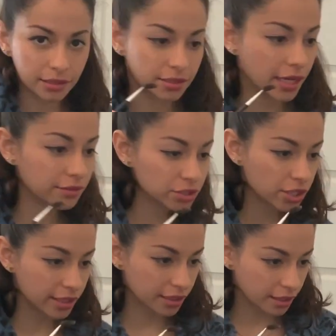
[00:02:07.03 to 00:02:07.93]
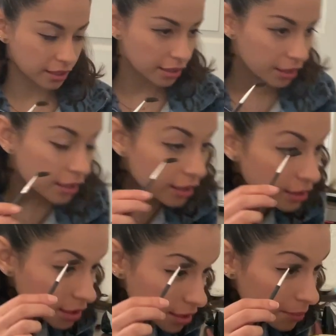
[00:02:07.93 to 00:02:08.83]
So I have to try to
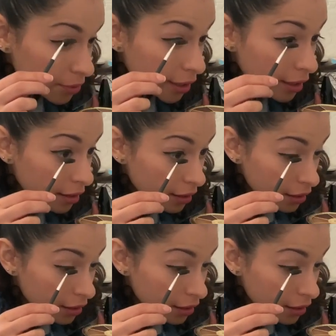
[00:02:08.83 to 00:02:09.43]
separate